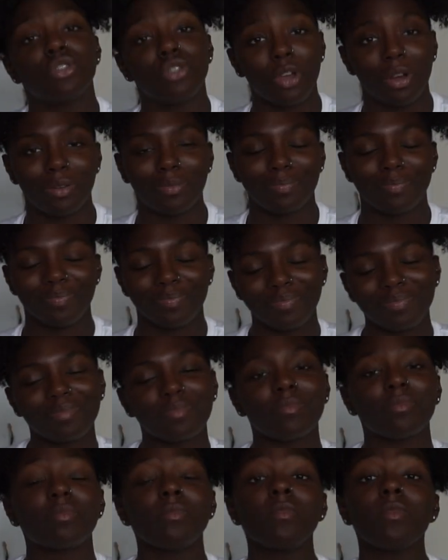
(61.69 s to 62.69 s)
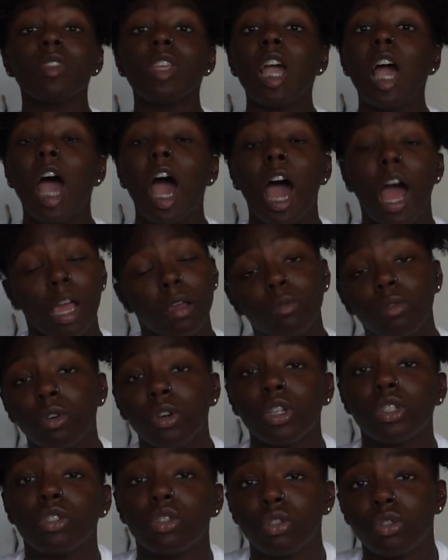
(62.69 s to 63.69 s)
So,
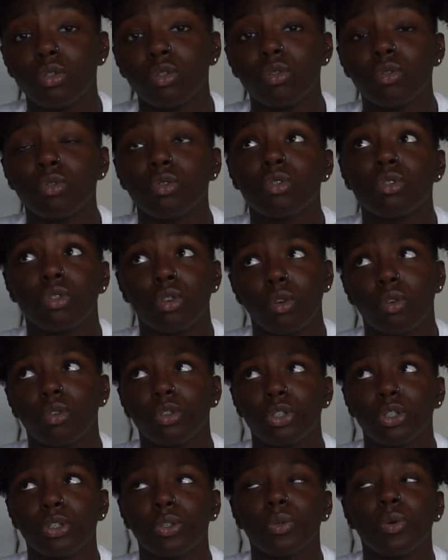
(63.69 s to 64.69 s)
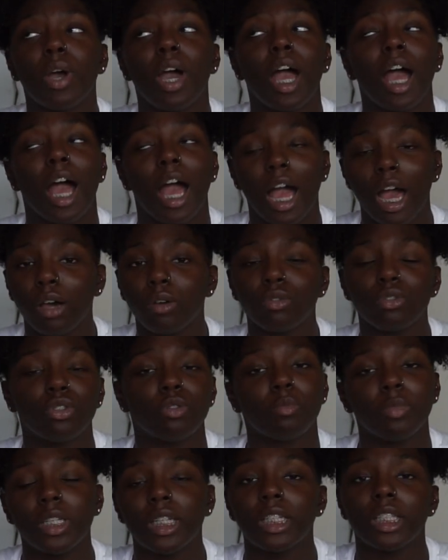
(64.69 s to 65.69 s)
I'm going to show you
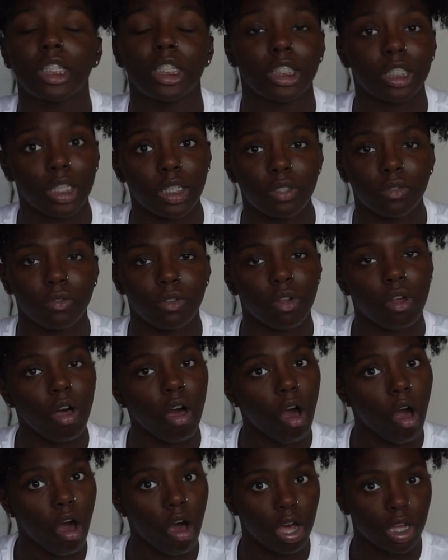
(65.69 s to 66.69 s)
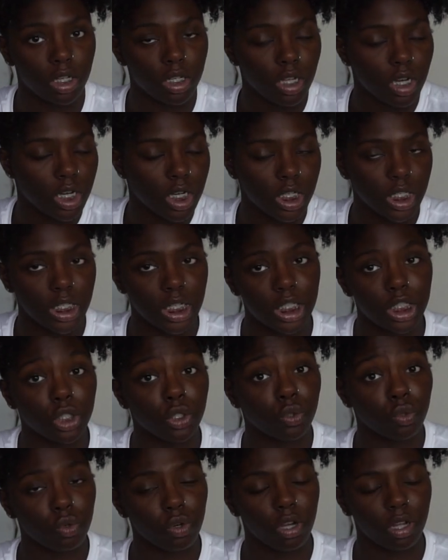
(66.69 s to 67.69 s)
how to be successful on
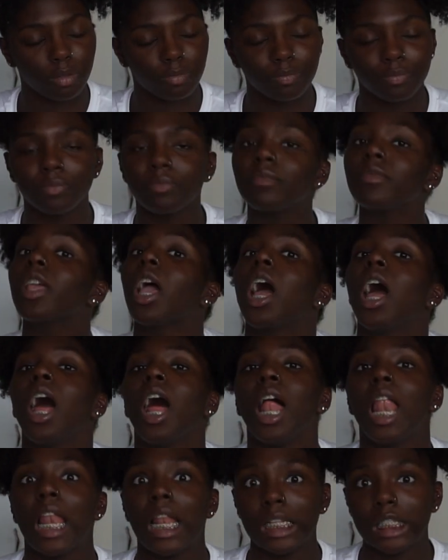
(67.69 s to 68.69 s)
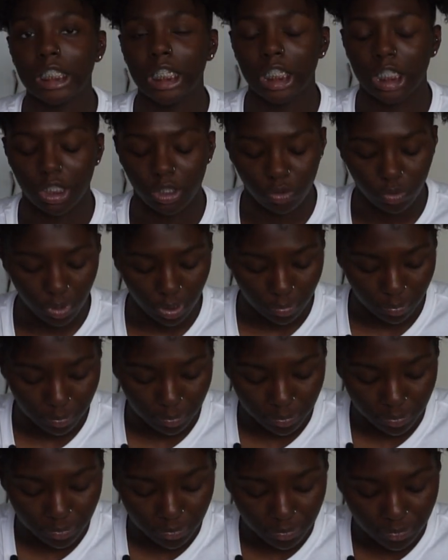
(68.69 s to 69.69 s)
online school. Let's get into
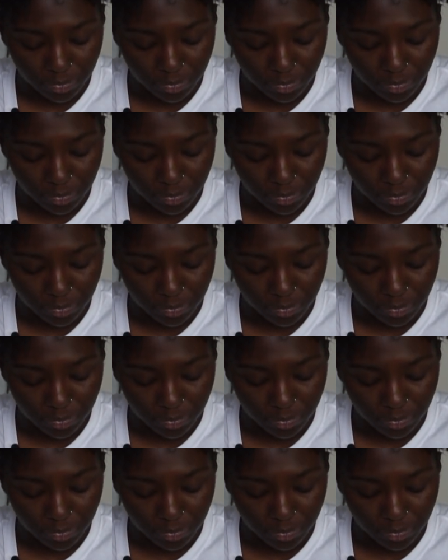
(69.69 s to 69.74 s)
it.